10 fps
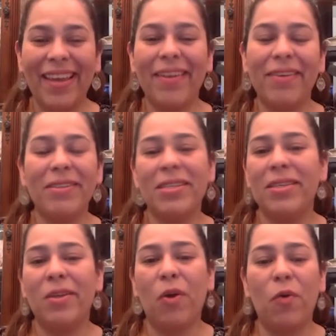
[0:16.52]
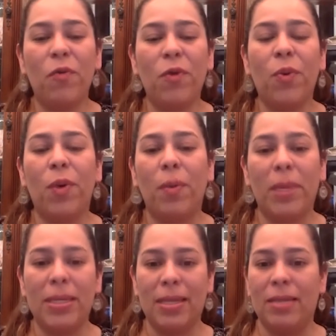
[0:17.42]
know just an
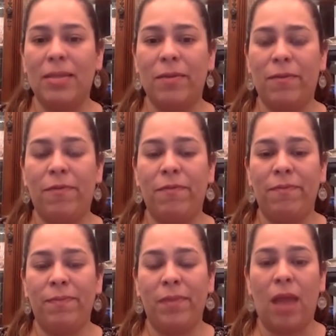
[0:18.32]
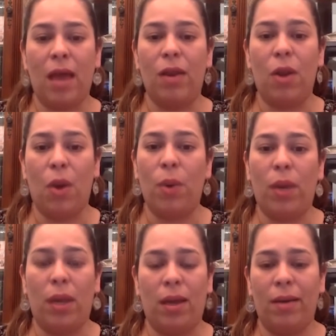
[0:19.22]
overwhelming sense of not
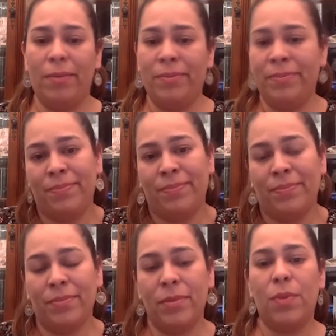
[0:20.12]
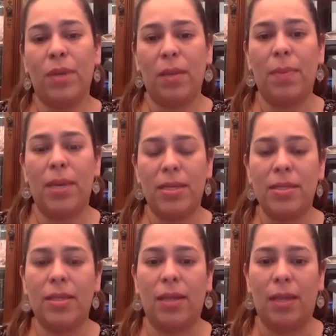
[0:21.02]
knowing really
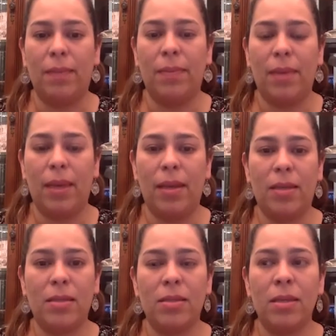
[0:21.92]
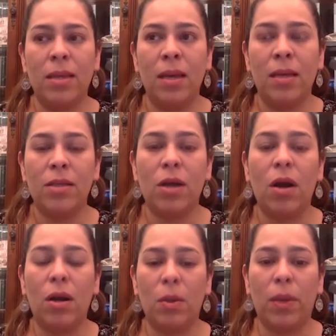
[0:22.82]
basically and it's it's a
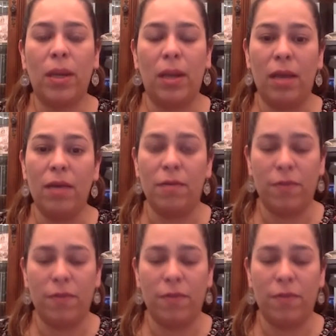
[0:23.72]
hard way to live